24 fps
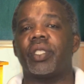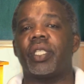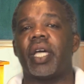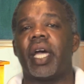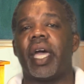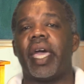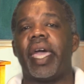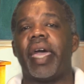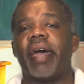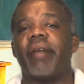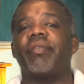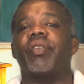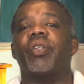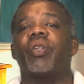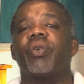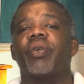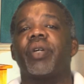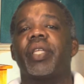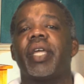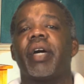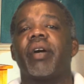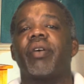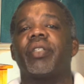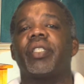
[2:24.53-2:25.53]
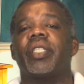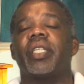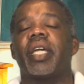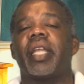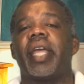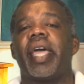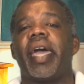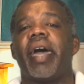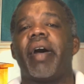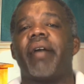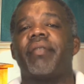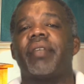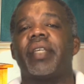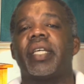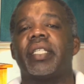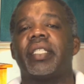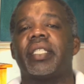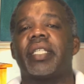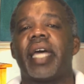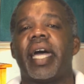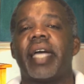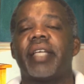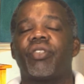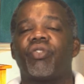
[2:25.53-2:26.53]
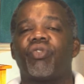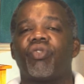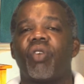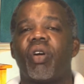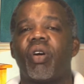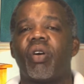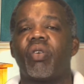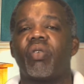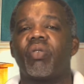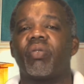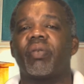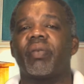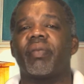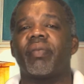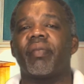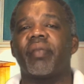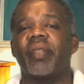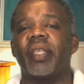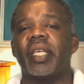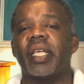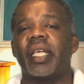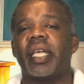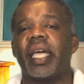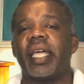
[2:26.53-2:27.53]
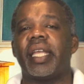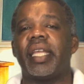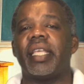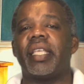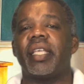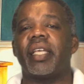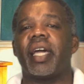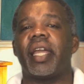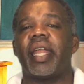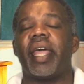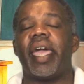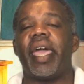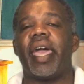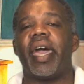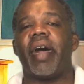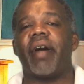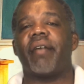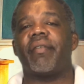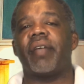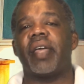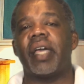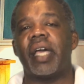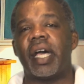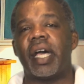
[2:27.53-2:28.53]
You're going to have two of those. You're going to have testosterone, and then you're going to have